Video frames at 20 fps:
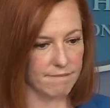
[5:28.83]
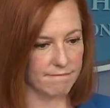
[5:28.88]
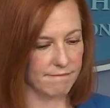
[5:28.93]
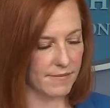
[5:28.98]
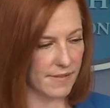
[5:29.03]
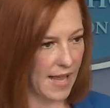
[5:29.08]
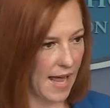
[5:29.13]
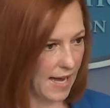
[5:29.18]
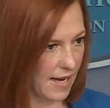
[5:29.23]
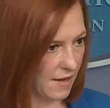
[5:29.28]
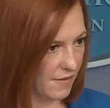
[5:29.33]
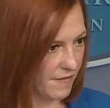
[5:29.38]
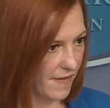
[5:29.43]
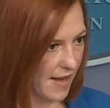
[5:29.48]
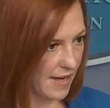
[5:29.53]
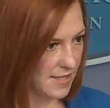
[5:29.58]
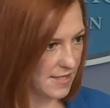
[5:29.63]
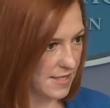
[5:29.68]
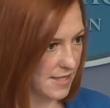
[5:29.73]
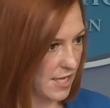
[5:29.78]
lack of
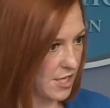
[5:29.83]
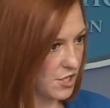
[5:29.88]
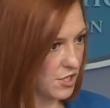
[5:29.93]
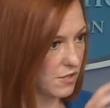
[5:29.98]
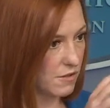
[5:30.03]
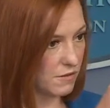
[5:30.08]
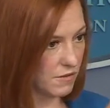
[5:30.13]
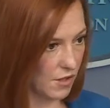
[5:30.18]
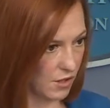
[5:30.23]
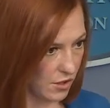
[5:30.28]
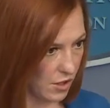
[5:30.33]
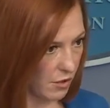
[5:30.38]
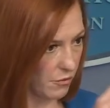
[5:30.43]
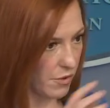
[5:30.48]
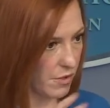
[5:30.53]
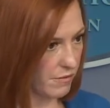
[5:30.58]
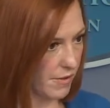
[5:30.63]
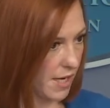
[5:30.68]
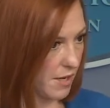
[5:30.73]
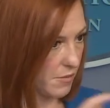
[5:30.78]
vaccination, the
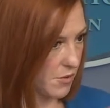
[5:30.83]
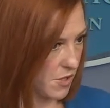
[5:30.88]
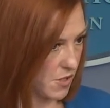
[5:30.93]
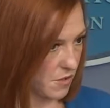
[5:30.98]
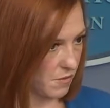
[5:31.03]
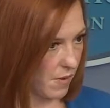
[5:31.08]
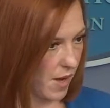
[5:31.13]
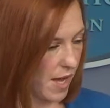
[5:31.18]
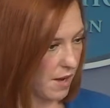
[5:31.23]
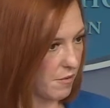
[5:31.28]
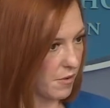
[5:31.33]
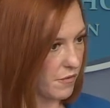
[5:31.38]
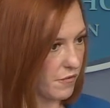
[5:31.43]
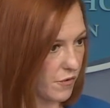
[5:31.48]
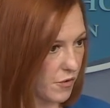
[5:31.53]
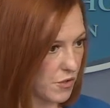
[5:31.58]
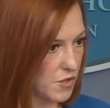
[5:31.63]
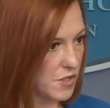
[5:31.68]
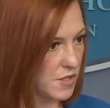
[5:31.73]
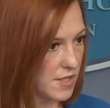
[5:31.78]
lower rate, which is why I
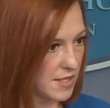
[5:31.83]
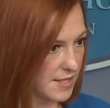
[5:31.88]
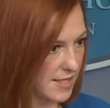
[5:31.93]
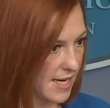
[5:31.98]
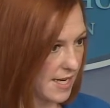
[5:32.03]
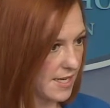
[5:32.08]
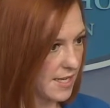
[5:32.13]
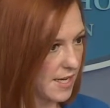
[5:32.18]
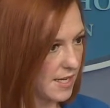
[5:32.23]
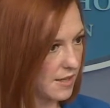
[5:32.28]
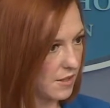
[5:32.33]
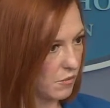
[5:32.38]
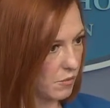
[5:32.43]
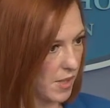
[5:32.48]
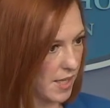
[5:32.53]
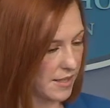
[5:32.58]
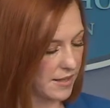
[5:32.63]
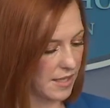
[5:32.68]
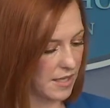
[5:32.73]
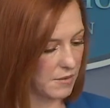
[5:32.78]
referred to the data and the
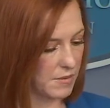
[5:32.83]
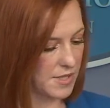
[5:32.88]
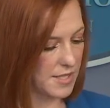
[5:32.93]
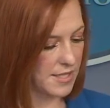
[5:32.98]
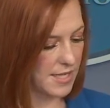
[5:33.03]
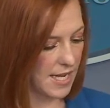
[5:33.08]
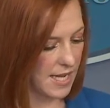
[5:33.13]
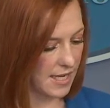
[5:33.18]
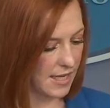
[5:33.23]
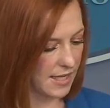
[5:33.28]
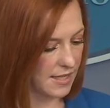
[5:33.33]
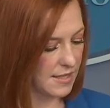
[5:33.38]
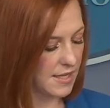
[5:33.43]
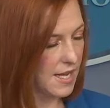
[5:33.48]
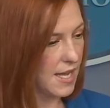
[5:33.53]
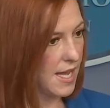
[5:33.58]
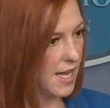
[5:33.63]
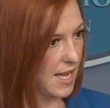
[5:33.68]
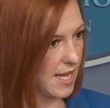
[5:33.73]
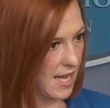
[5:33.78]
week that it was taken,
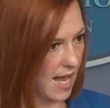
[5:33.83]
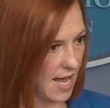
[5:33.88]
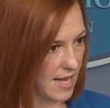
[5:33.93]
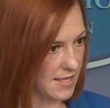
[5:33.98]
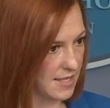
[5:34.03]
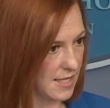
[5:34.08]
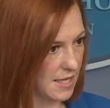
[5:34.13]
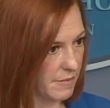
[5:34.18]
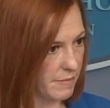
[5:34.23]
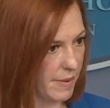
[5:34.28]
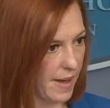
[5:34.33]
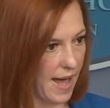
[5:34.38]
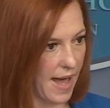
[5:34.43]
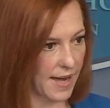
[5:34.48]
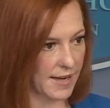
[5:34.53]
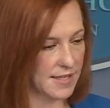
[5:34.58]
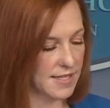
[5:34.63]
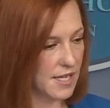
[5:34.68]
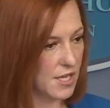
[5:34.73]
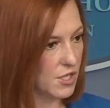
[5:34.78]
it has an
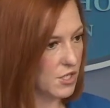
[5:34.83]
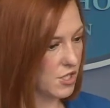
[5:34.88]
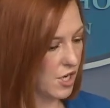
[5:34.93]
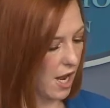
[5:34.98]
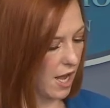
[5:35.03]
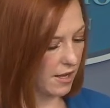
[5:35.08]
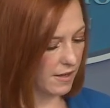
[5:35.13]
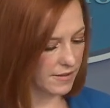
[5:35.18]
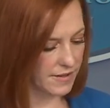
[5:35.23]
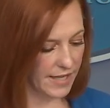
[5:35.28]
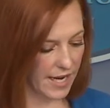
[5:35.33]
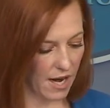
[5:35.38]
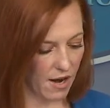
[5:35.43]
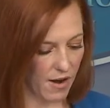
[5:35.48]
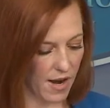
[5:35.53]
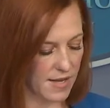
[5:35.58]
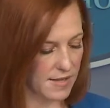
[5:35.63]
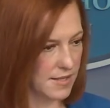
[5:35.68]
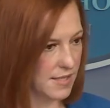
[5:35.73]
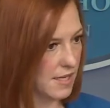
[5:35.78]
impact. Childcare
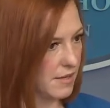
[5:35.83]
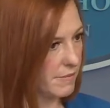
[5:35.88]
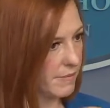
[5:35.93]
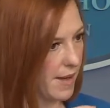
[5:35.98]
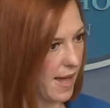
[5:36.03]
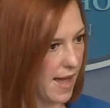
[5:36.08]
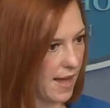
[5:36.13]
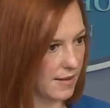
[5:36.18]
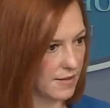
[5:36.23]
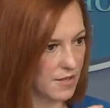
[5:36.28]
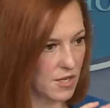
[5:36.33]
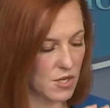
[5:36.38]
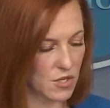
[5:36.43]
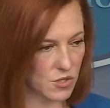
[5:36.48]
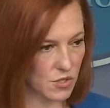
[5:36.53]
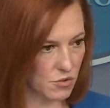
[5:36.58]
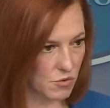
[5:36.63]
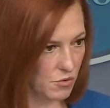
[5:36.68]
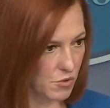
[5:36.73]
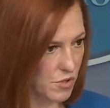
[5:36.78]
has an impact.
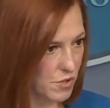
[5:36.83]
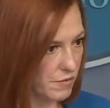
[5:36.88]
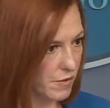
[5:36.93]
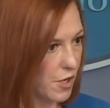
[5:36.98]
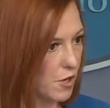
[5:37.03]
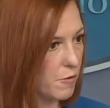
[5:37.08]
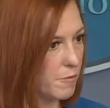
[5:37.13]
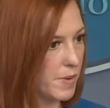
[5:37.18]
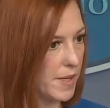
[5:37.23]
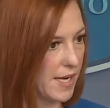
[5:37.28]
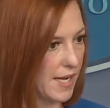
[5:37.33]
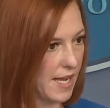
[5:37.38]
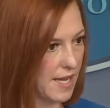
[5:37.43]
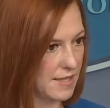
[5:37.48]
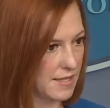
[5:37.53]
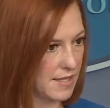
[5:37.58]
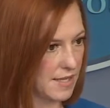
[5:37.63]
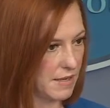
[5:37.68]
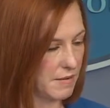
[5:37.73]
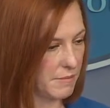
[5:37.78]
Schools reopening
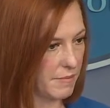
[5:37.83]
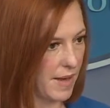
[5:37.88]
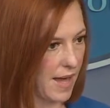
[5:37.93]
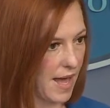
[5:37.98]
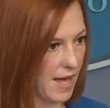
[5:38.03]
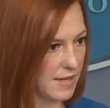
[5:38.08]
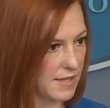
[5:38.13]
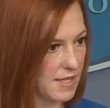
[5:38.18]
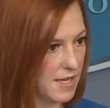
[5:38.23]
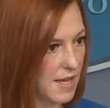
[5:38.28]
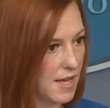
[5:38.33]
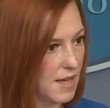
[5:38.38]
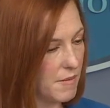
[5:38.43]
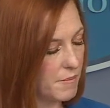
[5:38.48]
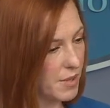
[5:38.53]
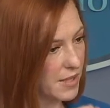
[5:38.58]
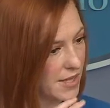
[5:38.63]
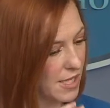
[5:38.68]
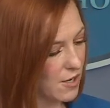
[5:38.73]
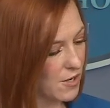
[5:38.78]
has an impact.
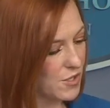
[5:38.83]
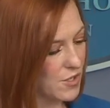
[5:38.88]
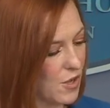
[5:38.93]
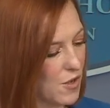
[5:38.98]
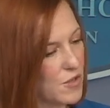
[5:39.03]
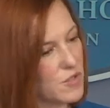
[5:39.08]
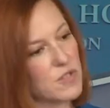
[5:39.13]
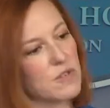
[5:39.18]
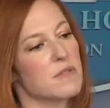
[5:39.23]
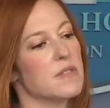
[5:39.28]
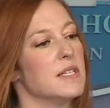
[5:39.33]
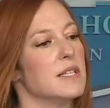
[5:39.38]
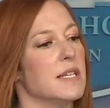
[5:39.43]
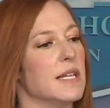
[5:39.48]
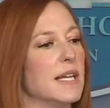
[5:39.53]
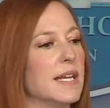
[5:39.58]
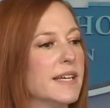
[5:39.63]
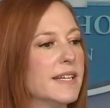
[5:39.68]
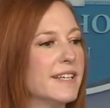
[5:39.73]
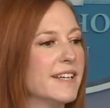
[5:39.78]
But there is also the
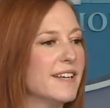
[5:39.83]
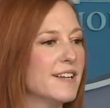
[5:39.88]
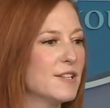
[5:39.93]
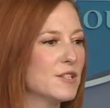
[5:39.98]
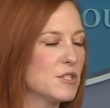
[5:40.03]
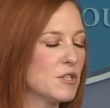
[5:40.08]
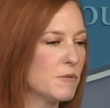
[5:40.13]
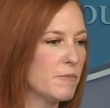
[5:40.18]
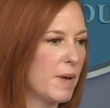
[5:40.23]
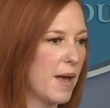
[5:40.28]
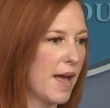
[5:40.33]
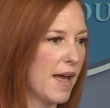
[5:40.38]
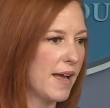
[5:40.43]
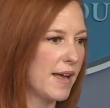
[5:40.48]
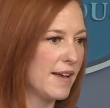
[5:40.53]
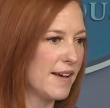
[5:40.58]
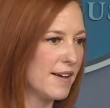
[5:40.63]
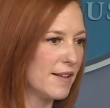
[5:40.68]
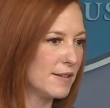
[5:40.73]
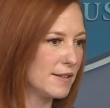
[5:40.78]
need to
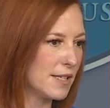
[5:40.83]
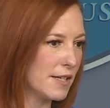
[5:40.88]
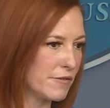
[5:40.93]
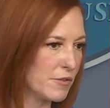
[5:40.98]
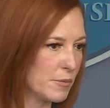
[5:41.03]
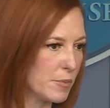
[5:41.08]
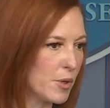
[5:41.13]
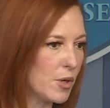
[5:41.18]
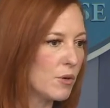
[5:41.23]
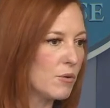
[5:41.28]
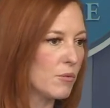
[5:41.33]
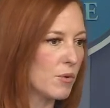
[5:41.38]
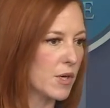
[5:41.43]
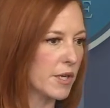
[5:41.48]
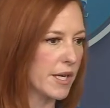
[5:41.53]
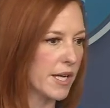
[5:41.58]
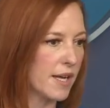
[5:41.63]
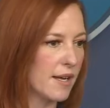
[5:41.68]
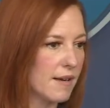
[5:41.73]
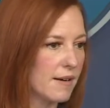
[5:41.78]
pay a livable
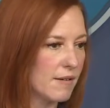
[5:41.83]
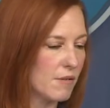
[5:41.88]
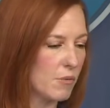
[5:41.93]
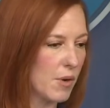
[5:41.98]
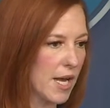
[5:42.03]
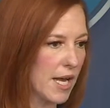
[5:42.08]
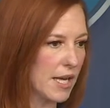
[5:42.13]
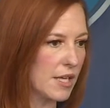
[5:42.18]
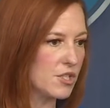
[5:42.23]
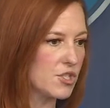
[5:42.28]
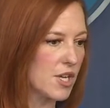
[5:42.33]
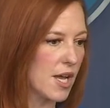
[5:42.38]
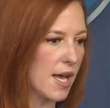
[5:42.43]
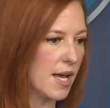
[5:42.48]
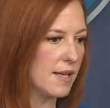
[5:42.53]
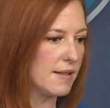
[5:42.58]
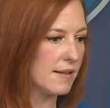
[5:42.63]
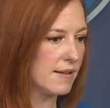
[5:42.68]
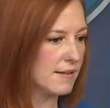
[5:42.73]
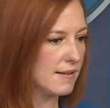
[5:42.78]
working wage.
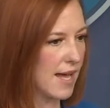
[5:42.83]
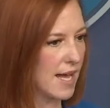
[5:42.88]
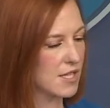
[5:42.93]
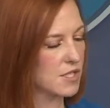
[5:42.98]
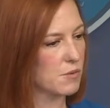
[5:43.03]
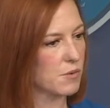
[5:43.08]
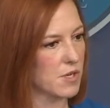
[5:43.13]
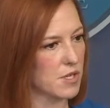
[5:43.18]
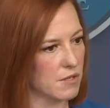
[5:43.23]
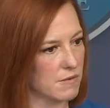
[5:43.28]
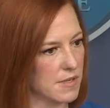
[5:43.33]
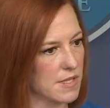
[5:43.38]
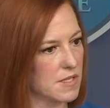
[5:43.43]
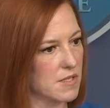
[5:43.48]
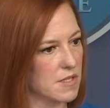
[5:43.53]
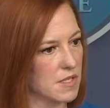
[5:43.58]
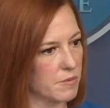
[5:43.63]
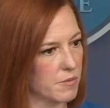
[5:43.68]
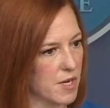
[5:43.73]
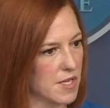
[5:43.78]
And that's one of the
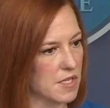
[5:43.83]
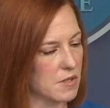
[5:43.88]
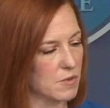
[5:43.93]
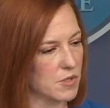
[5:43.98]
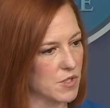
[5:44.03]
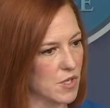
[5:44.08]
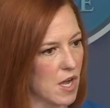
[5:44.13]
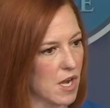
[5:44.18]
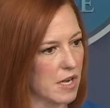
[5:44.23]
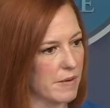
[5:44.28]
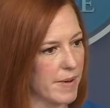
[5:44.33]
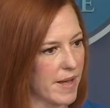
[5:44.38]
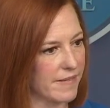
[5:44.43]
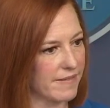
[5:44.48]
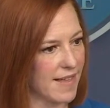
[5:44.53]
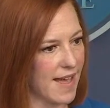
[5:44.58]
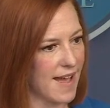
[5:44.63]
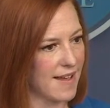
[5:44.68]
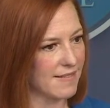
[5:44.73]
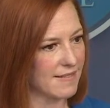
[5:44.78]
reasons the president will talk about
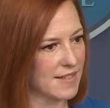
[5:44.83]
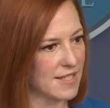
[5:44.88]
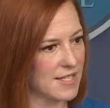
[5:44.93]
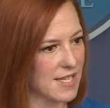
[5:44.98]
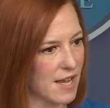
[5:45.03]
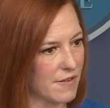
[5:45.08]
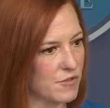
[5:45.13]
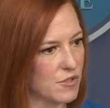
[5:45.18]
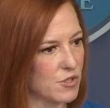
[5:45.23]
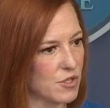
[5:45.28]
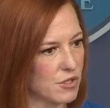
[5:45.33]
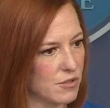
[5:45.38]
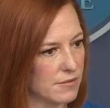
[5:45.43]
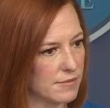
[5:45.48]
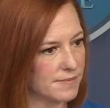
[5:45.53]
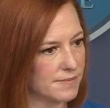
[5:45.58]
that this afternoon.